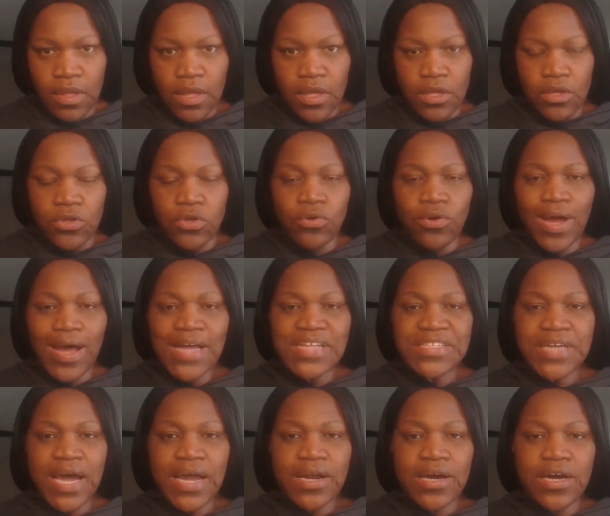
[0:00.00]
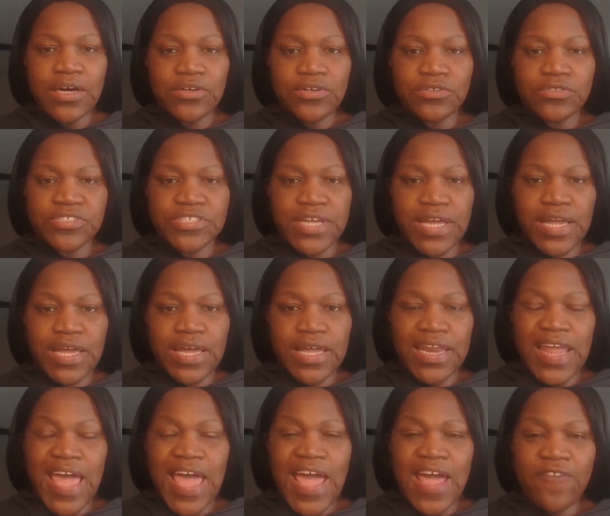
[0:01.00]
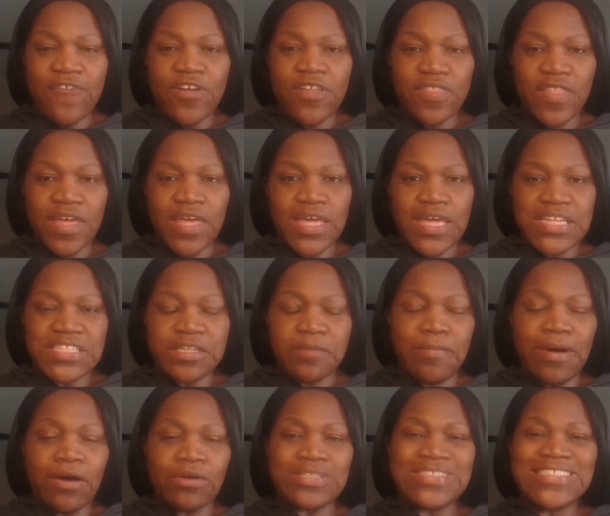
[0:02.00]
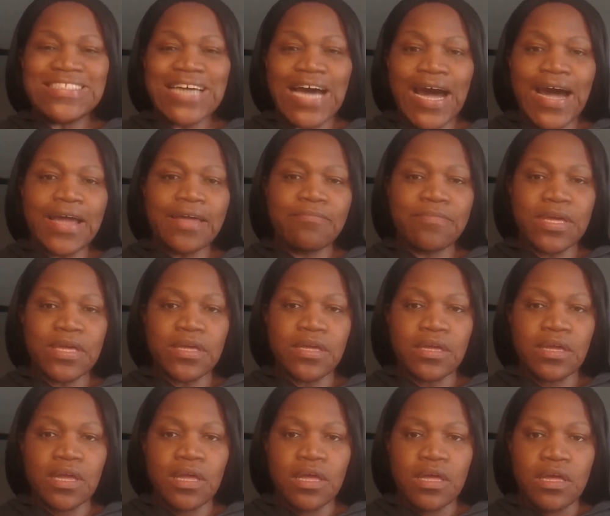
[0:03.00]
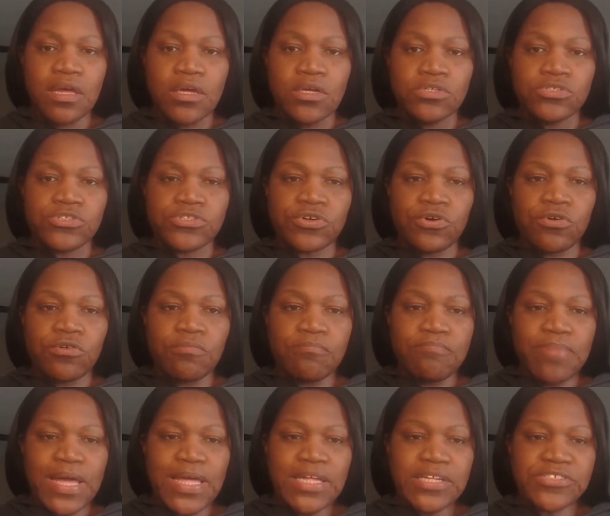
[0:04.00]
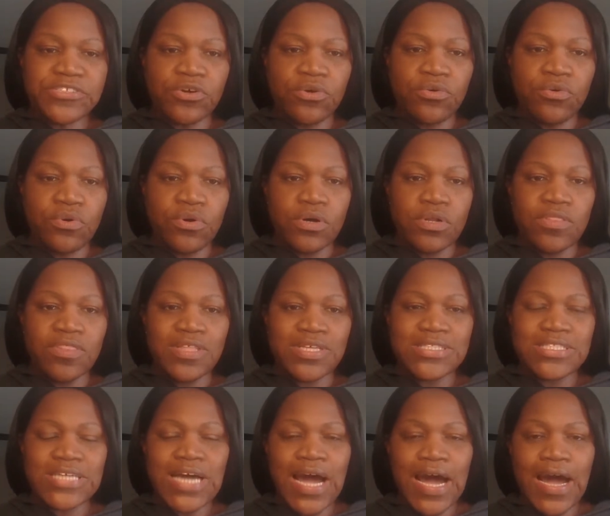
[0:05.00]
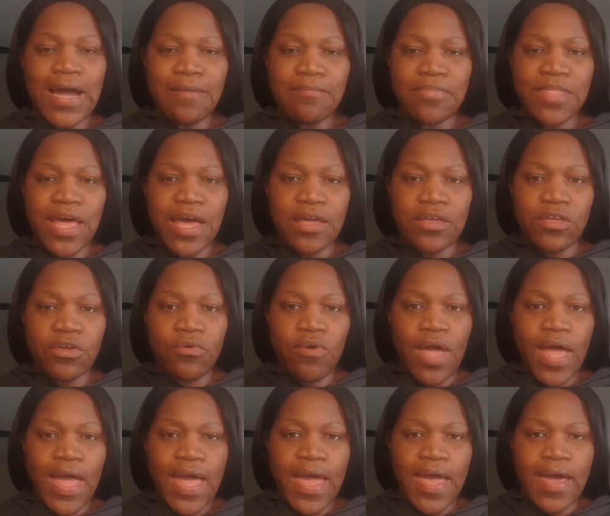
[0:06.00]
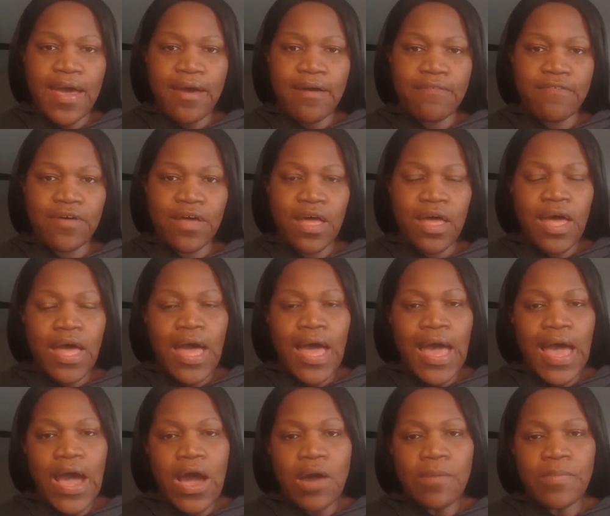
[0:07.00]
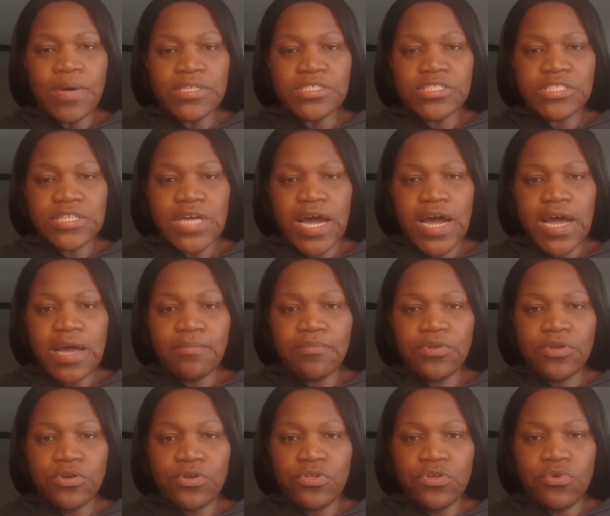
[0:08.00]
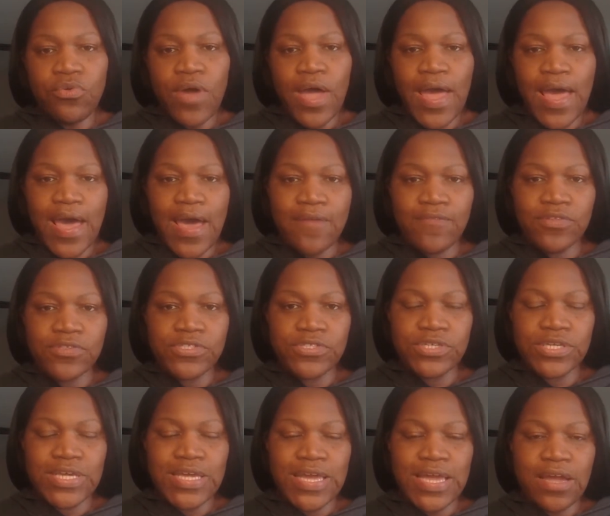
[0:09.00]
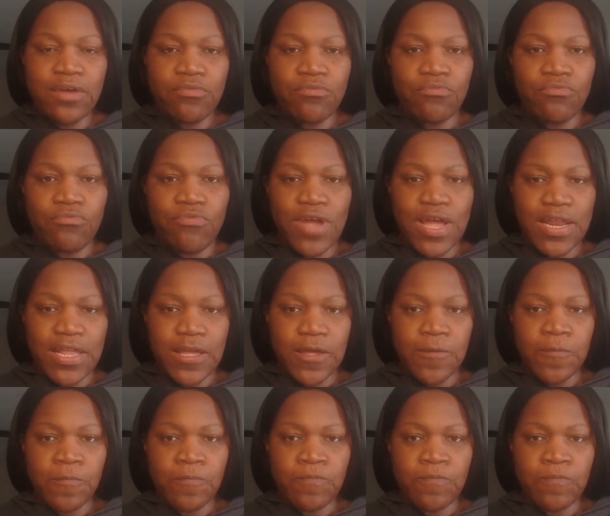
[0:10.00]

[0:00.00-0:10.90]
You guys got to understand everything is about timing. So, based on the time that you have, how much time do you have to get ready?